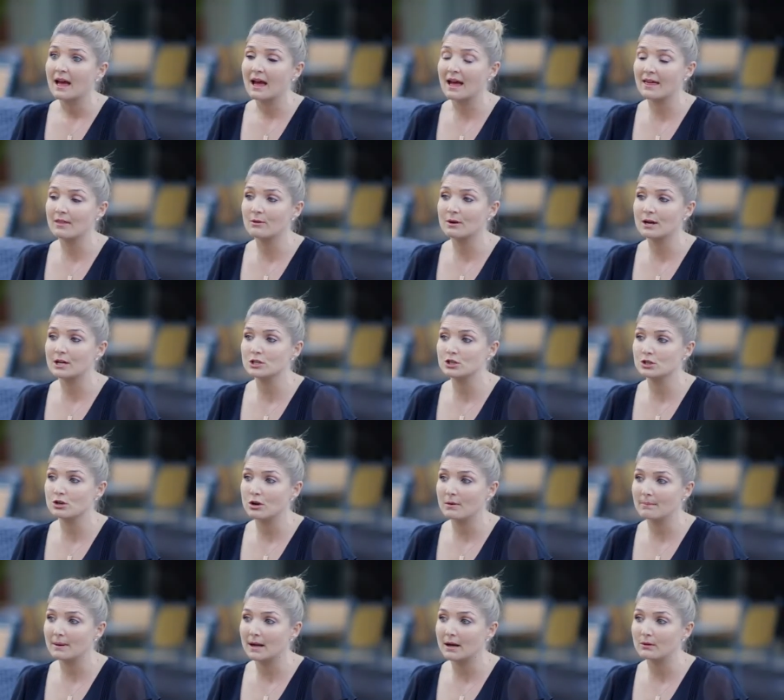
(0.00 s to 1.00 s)
Otherwise, you
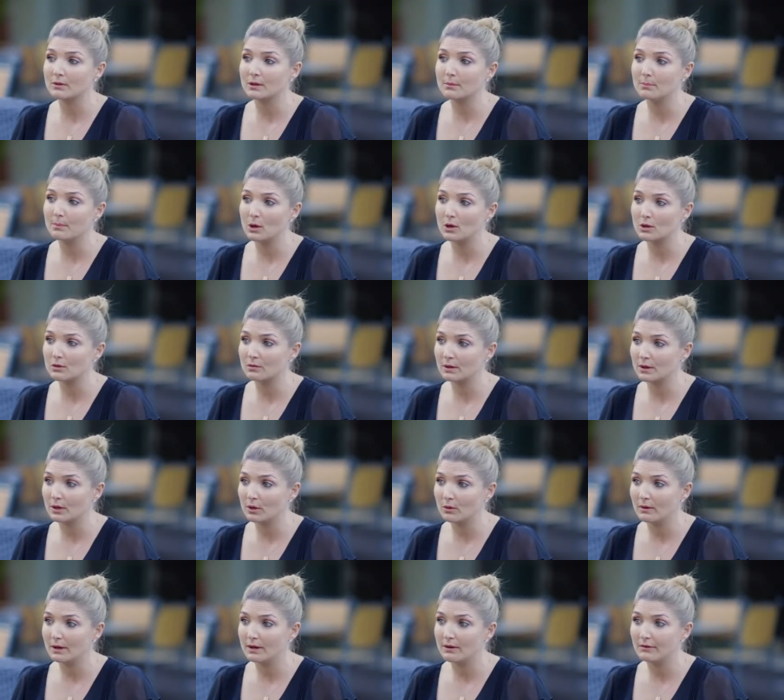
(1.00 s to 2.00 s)
comply with the Part
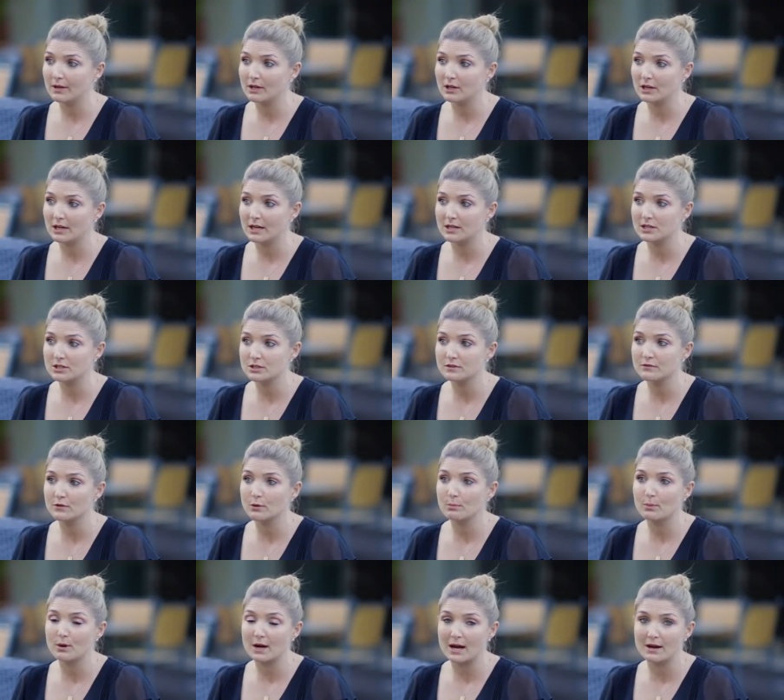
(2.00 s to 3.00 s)
101 regulations
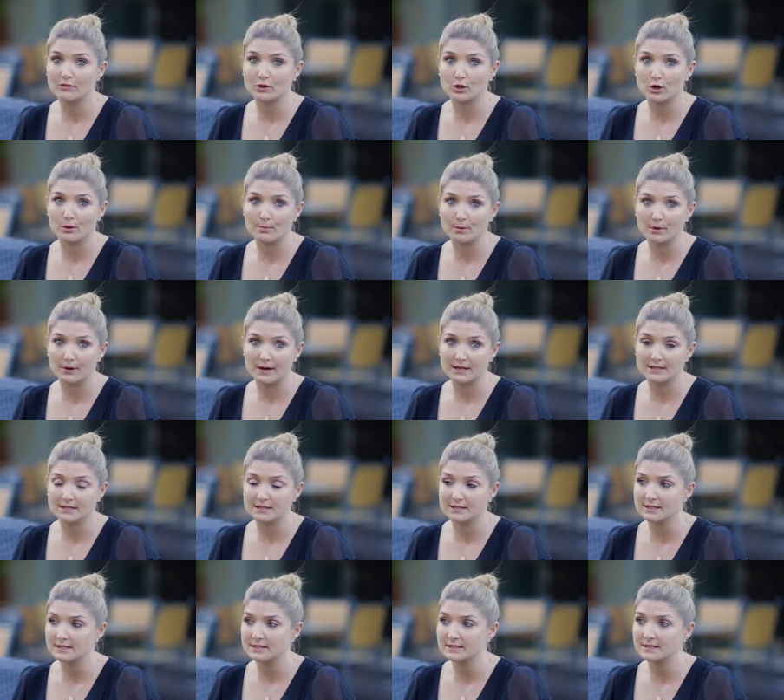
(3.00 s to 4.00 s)
for private
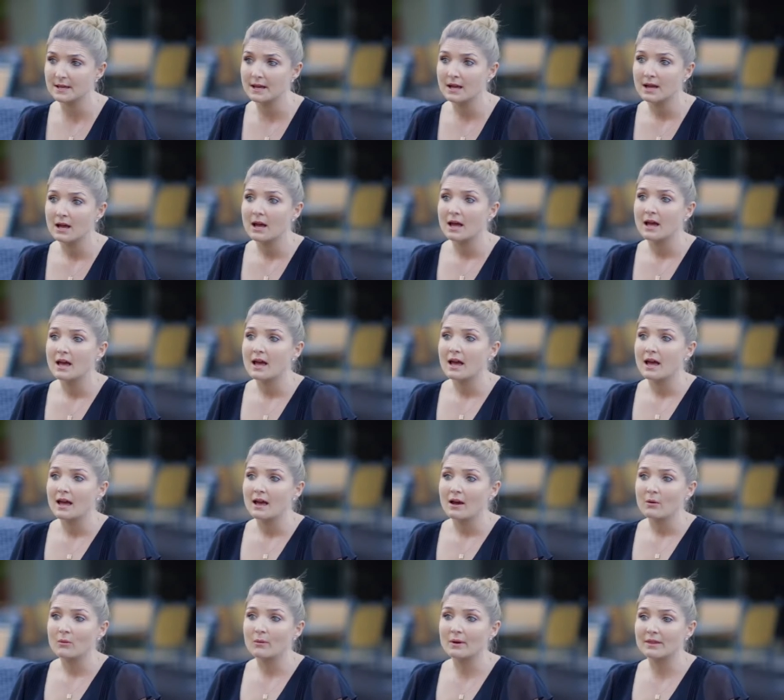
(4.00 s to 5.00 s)
operators.
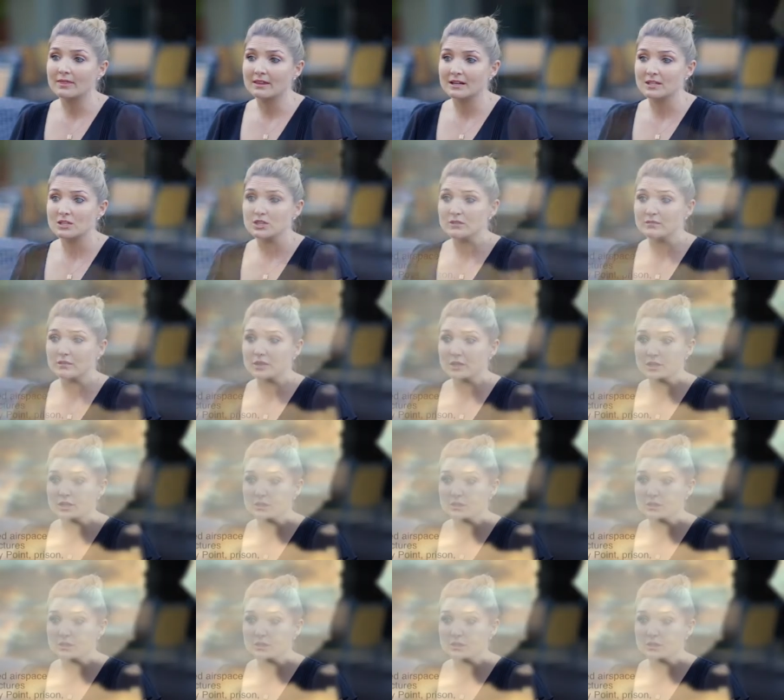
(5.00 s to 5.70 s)
With this, you've got